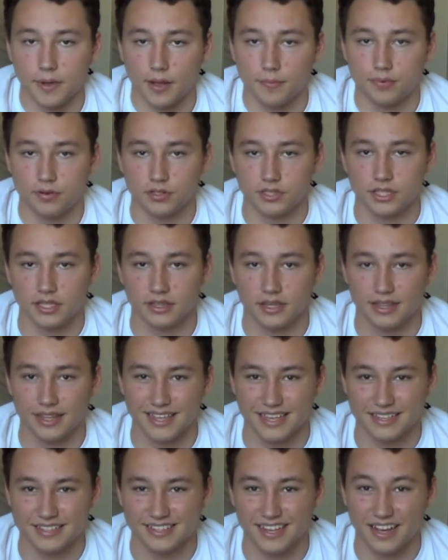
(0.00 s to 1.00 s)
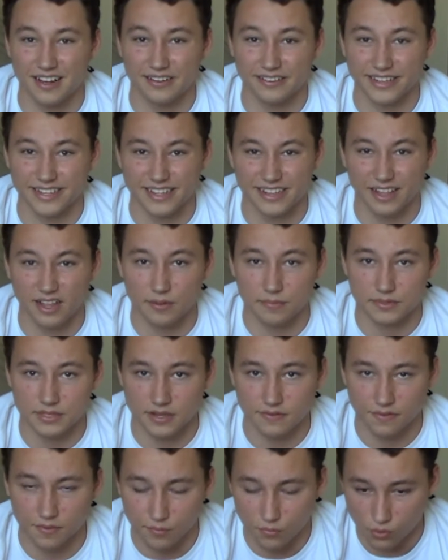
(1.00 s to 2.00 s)
And by pushing the knees out, it
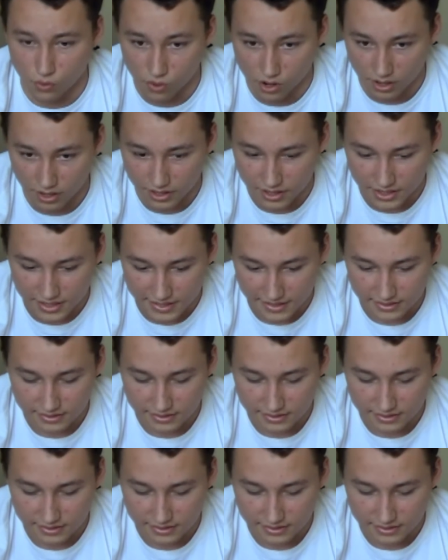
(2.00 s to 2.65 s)
helps even more.